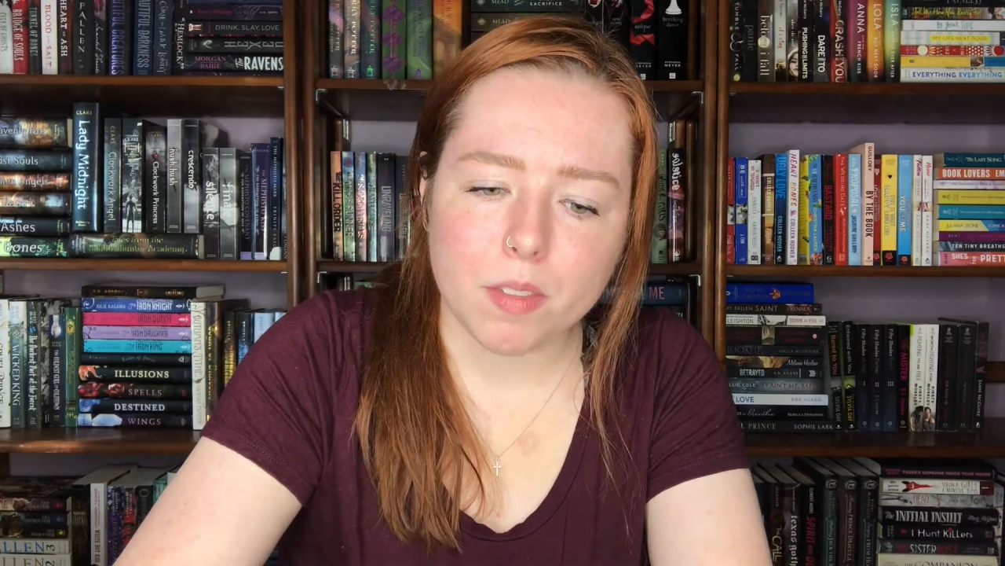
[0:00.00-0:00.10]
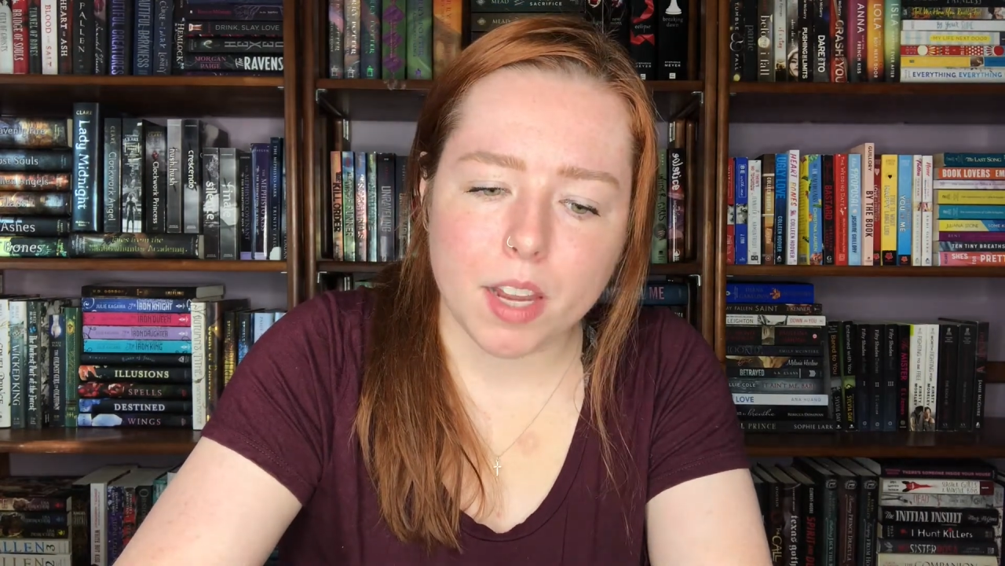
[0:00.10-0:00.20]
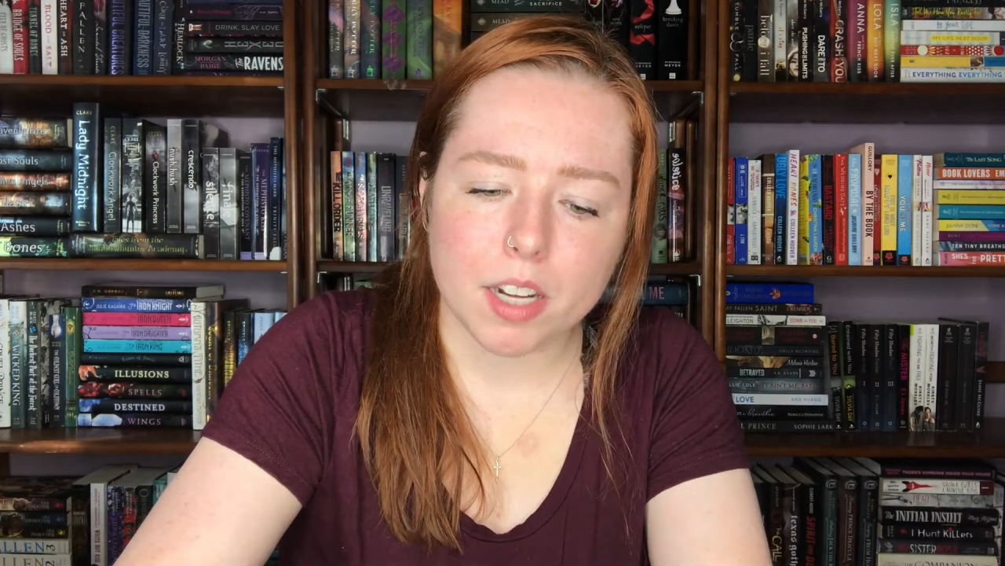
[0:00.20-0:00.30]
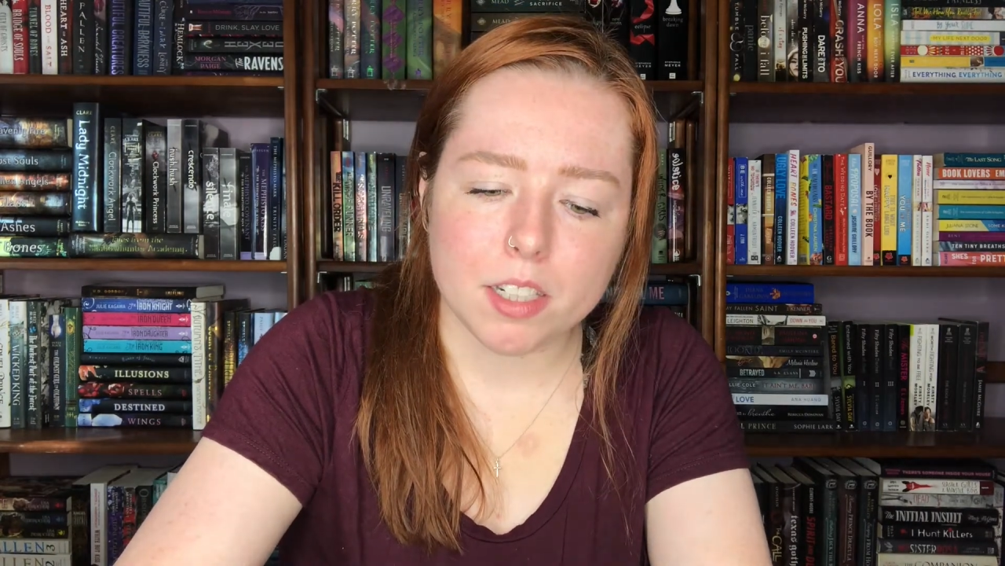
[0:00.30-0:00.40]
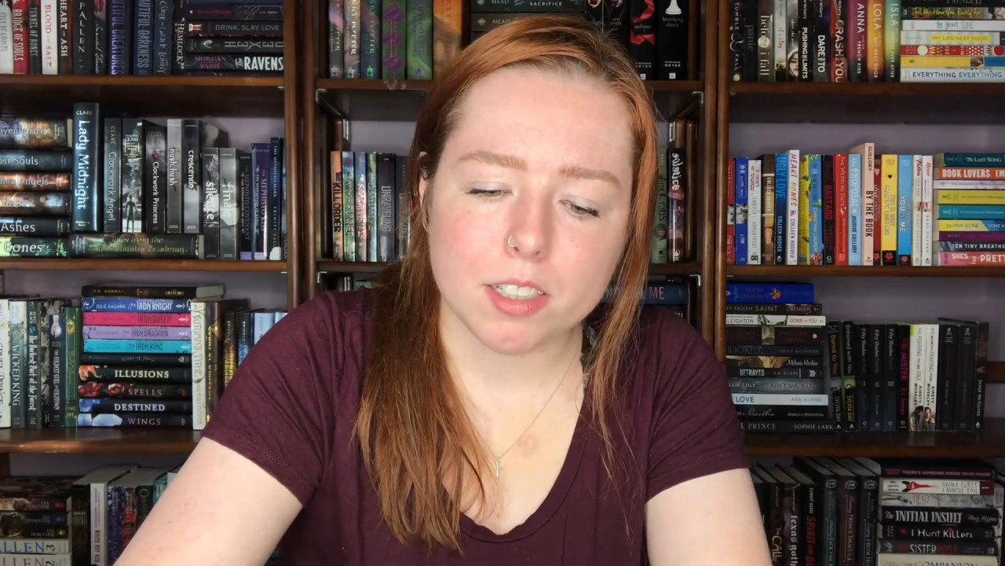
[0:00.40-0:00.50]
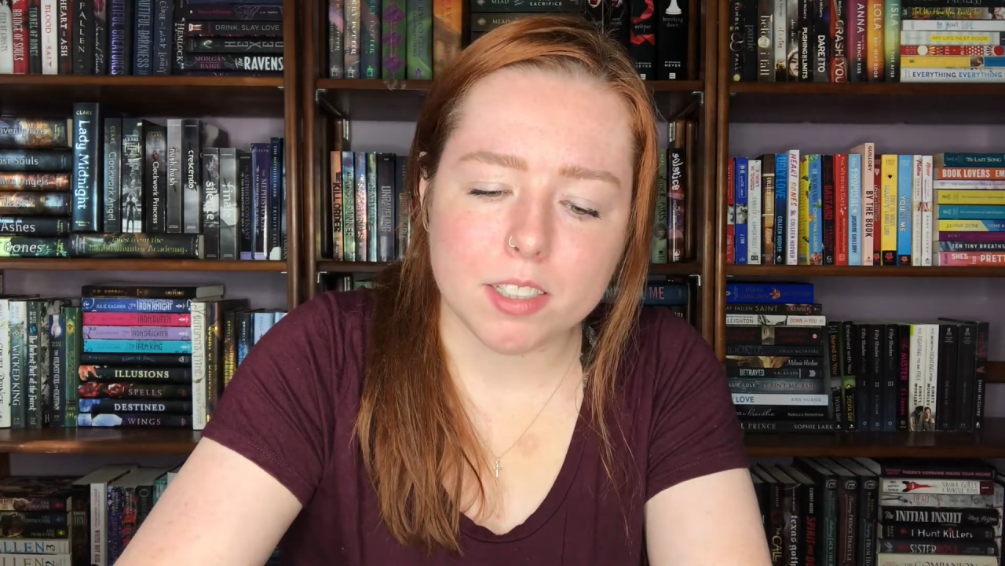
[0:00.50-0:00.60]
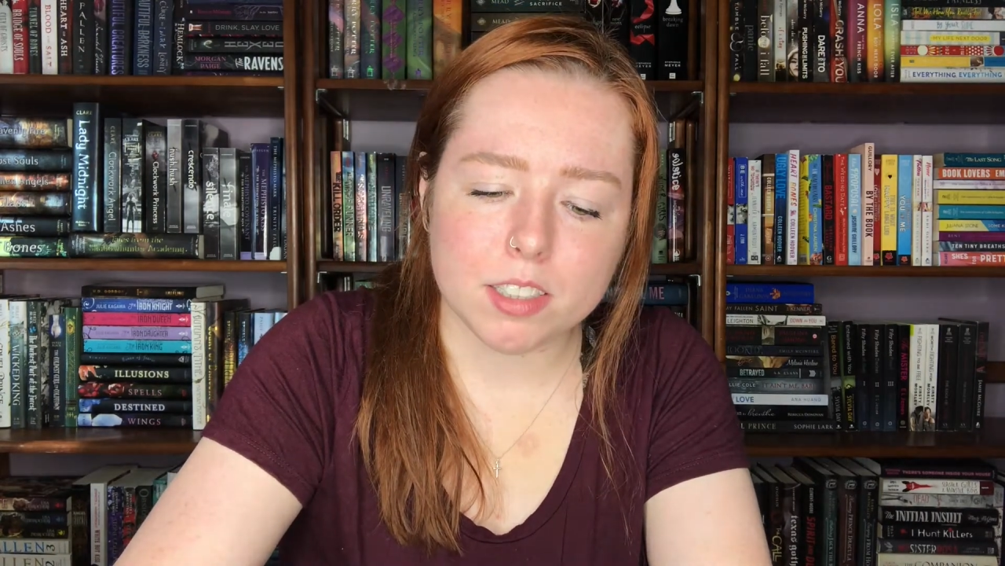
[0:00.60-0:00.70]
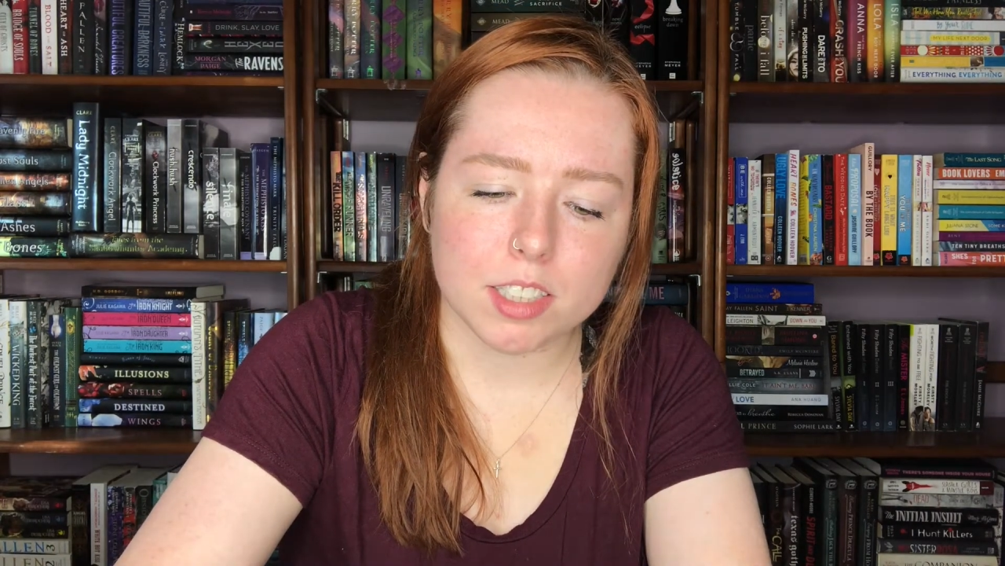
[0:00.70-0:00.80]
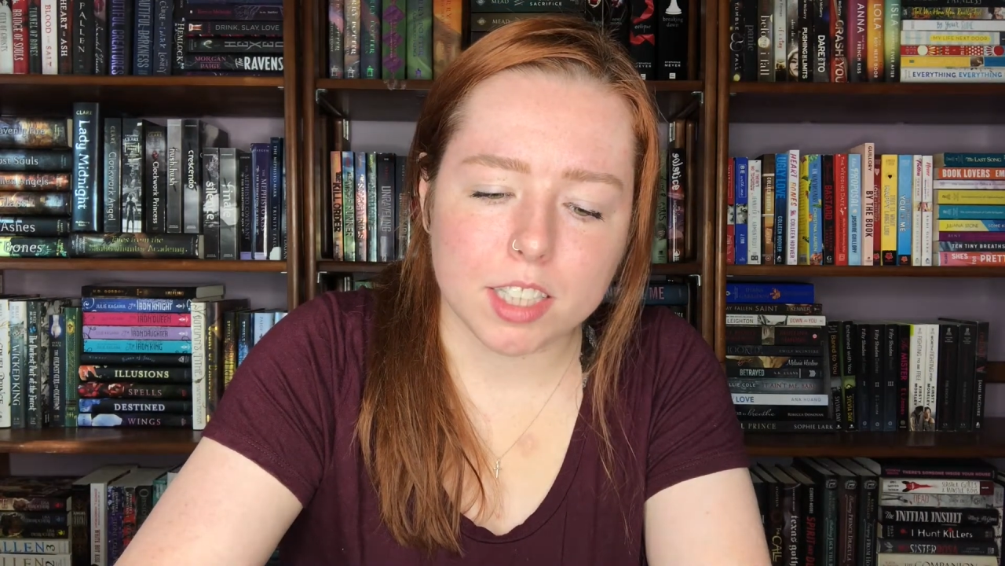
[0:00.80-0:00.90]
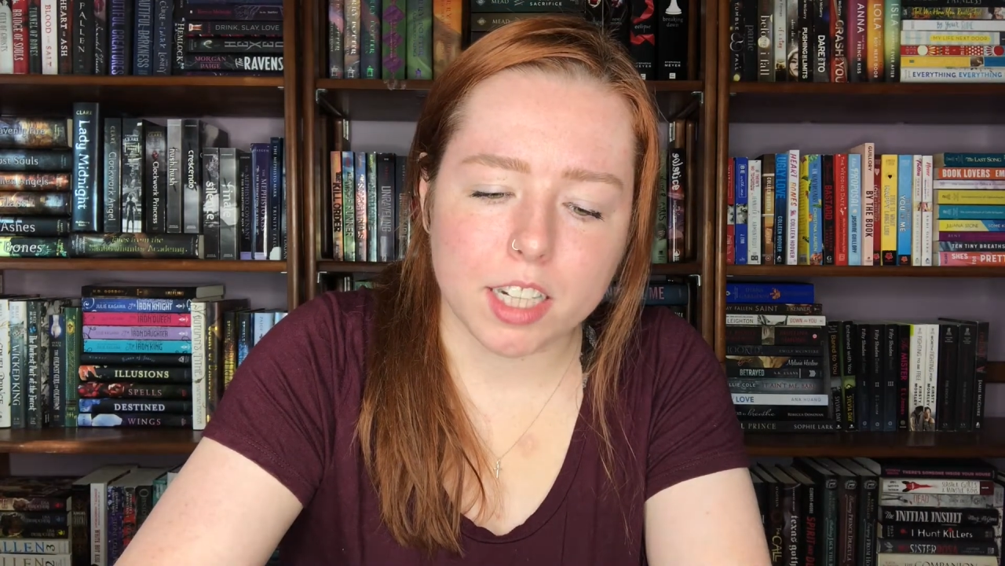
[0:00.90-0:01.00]
I
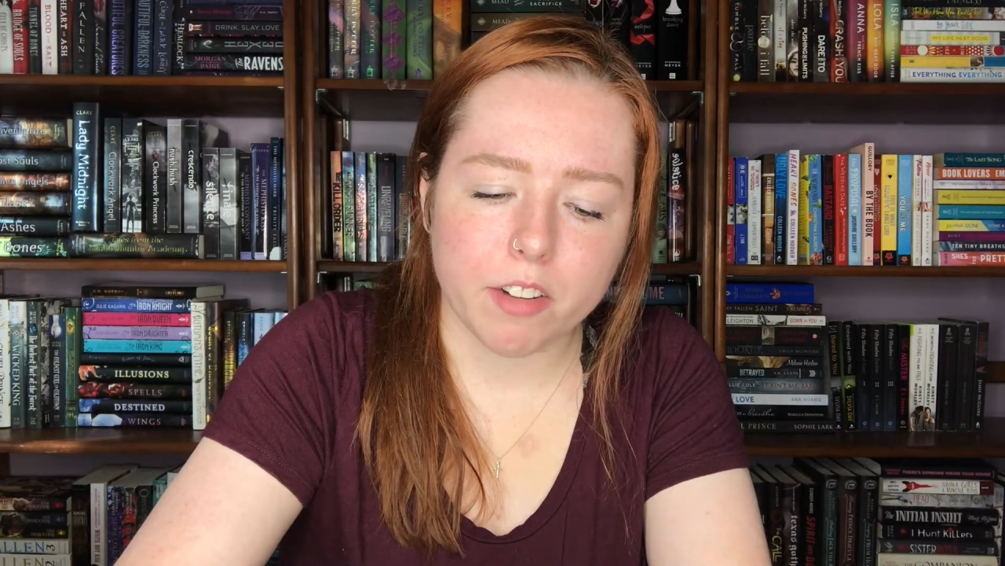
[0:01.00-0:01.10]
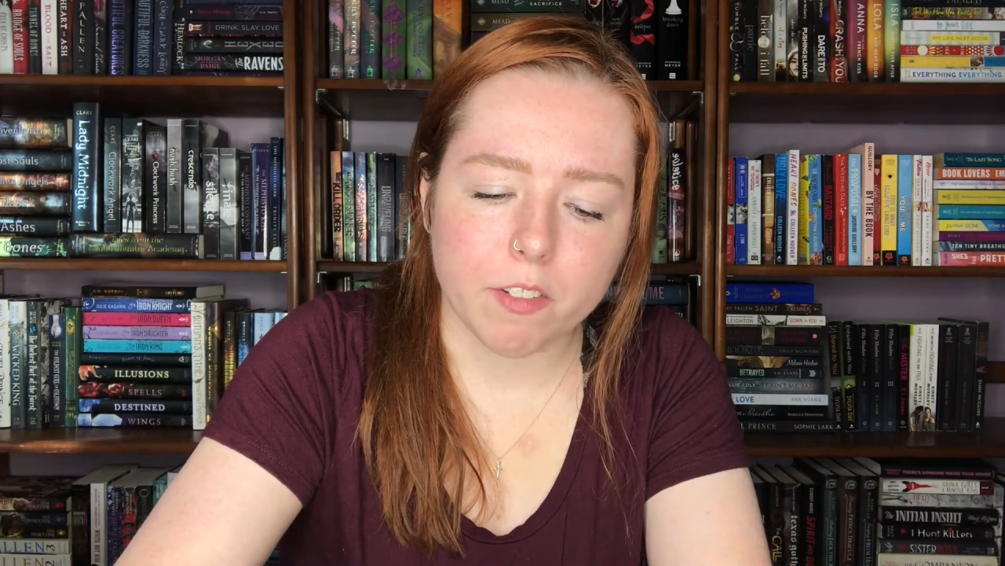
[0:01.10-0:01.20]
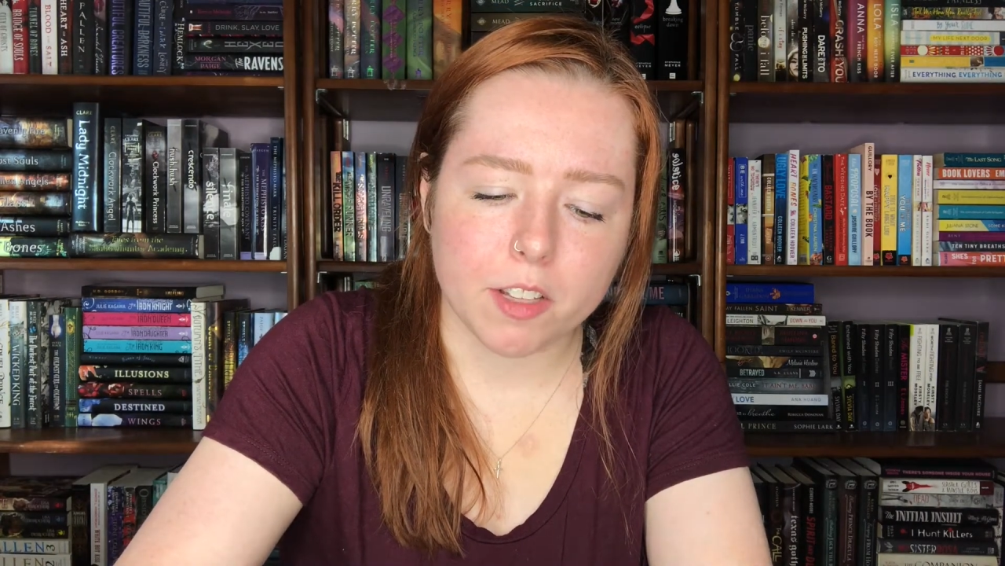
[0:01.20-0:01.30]
didn't care for